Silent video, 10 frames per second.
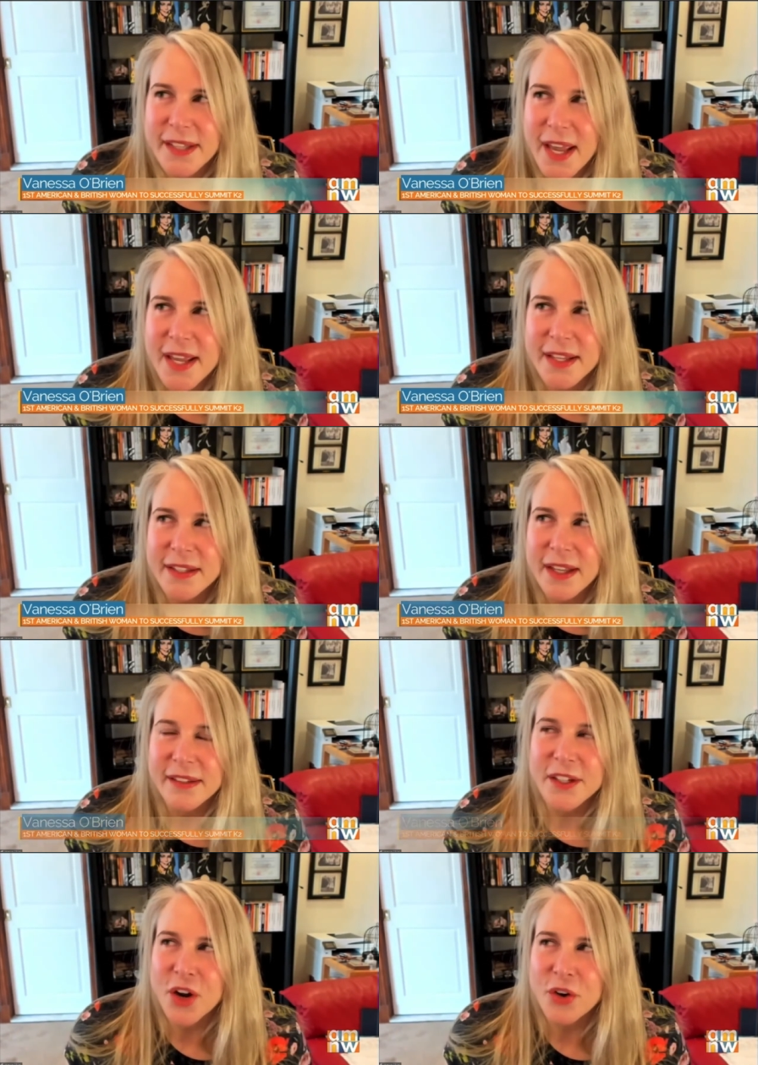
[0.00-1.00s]
hey,
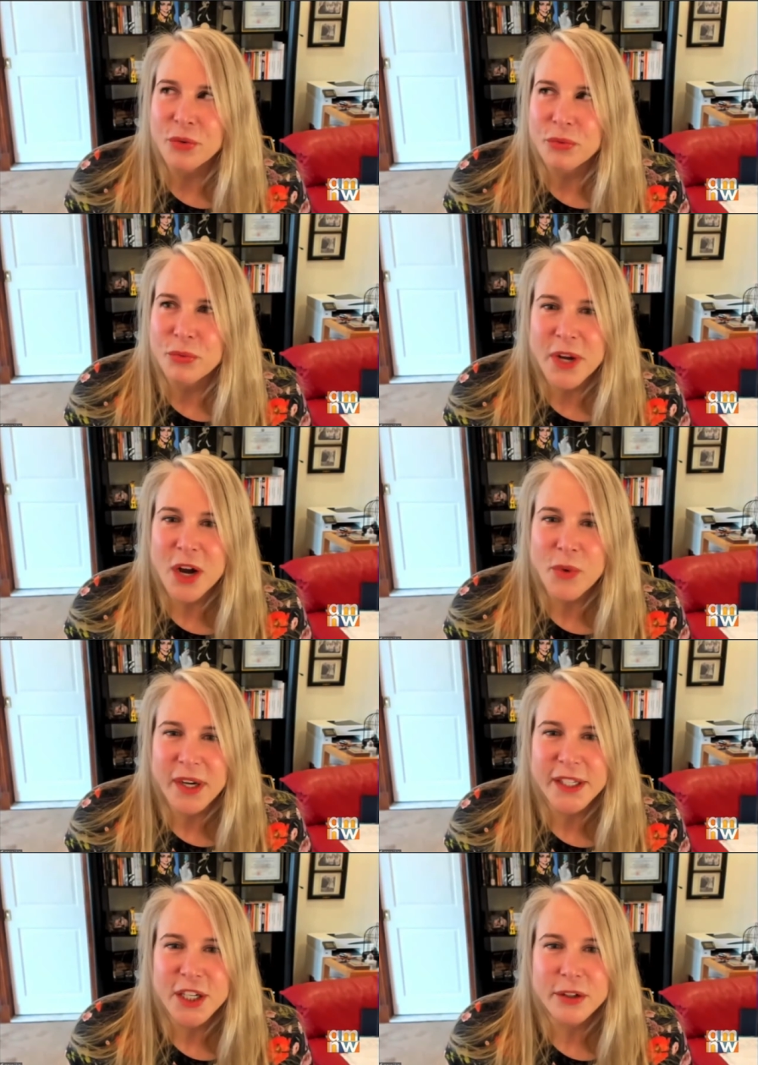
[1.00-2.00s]
you know, we all
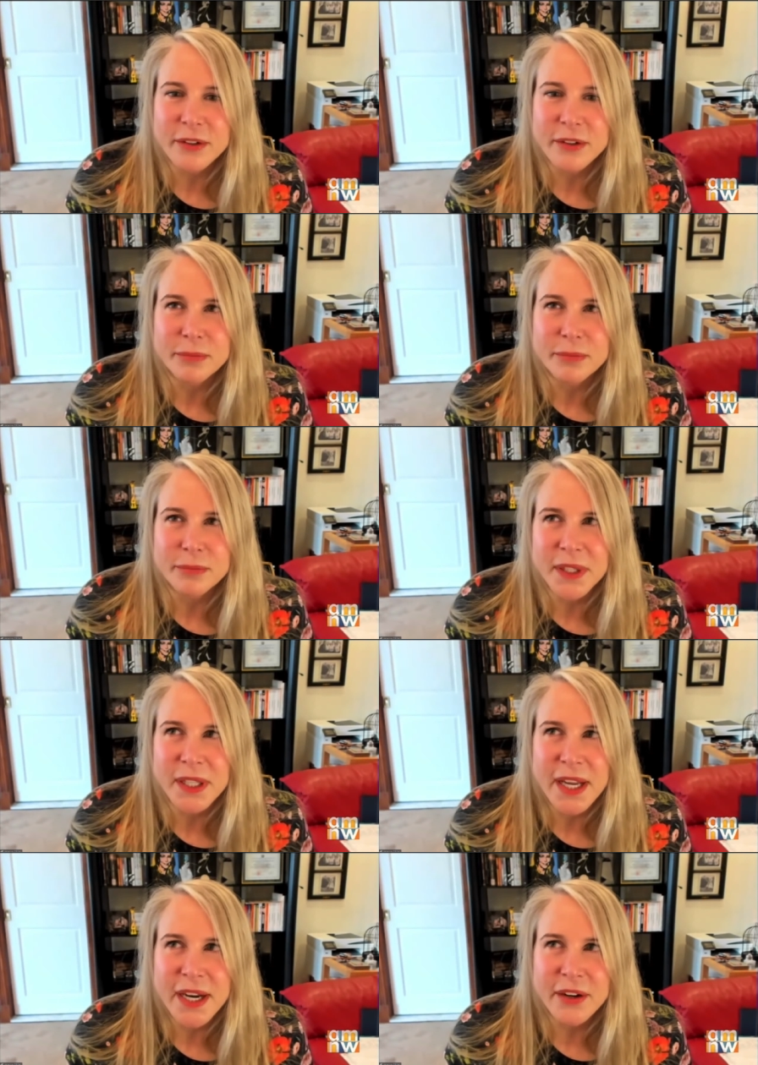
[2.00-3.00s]
want to cure
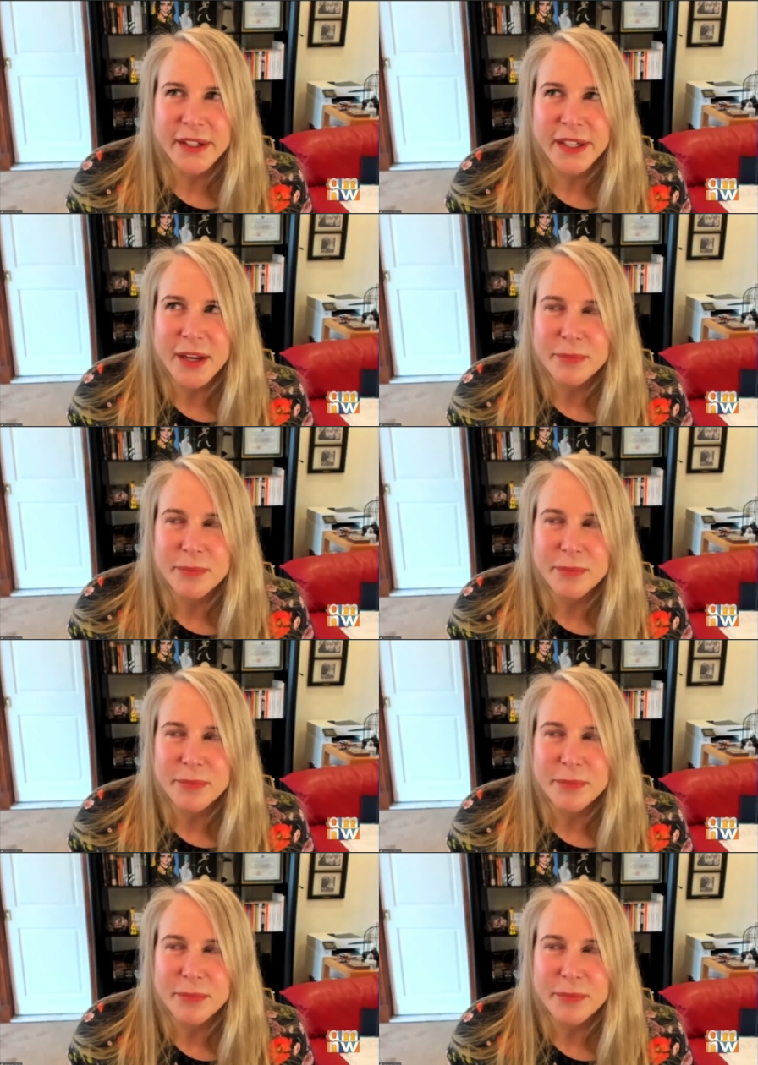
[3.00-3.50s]
malaria,